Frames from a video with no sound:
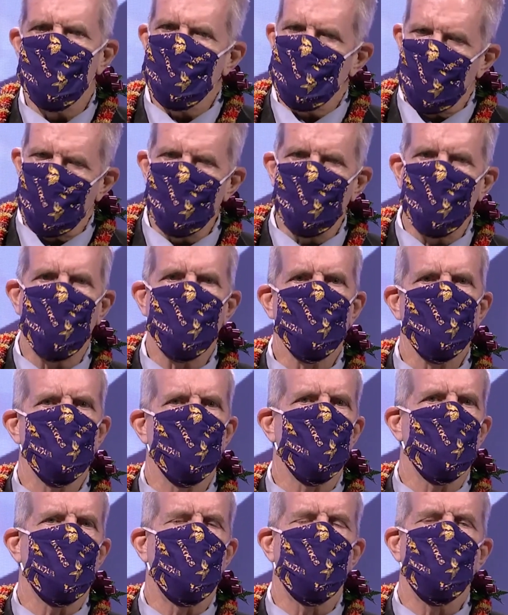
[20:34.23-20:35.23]
So
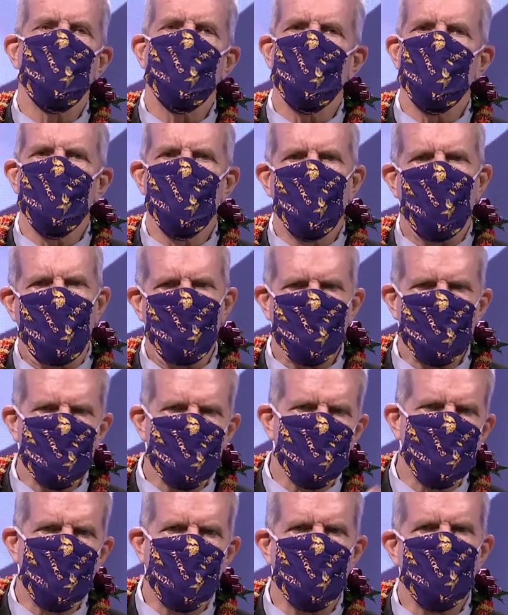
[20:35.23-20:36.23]
some folks will
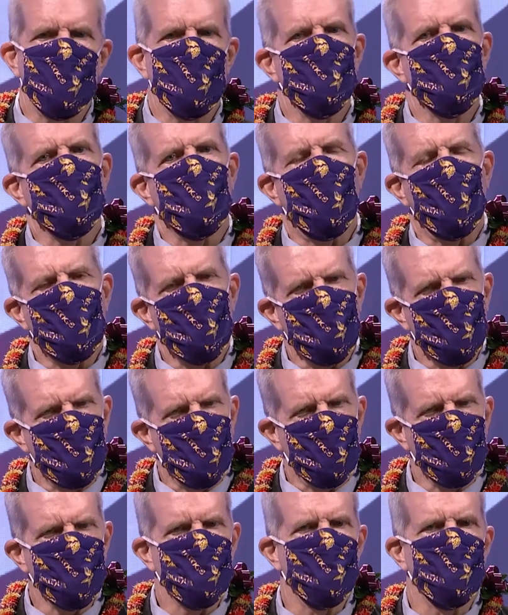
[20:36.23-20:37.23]
come in who have
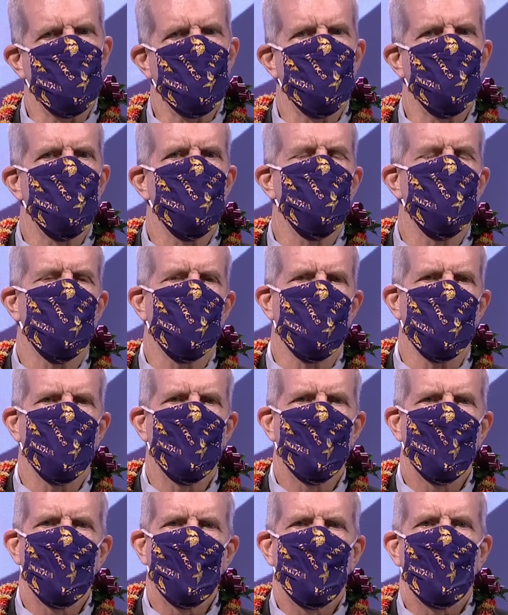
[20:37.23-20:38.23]
experience, other folks
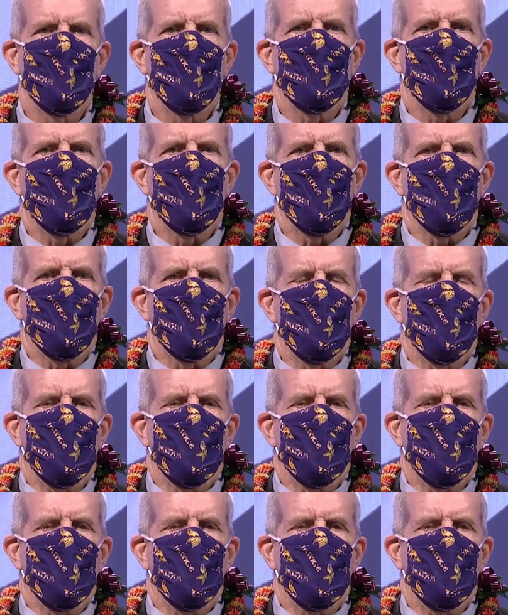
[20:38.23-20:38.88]
will be newer.